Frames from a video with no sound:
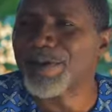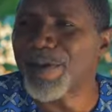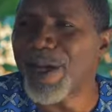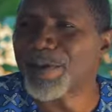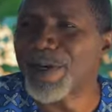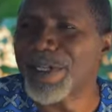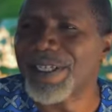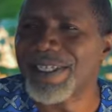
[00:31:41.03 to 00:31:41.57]

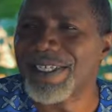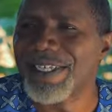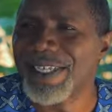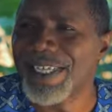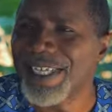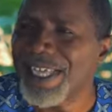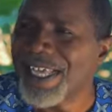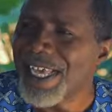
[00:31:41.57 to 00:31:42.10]
My prince,
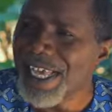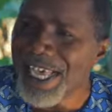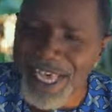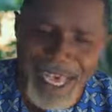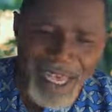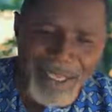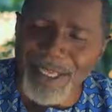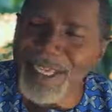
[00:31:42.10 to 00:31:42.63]

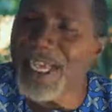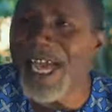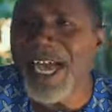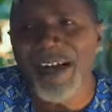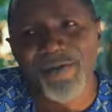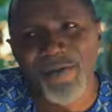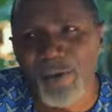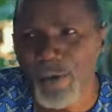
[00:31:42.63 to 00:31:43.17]
I think I
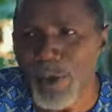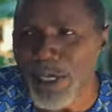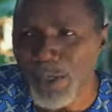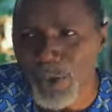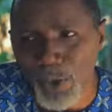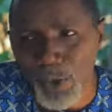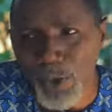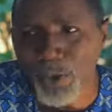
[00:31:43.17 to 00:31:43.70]
have to
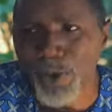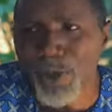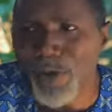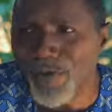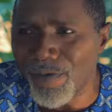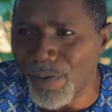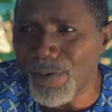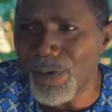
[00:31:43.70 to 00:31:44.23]
excuse both
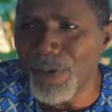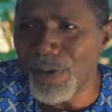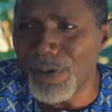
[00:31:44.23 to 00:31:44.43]
of you.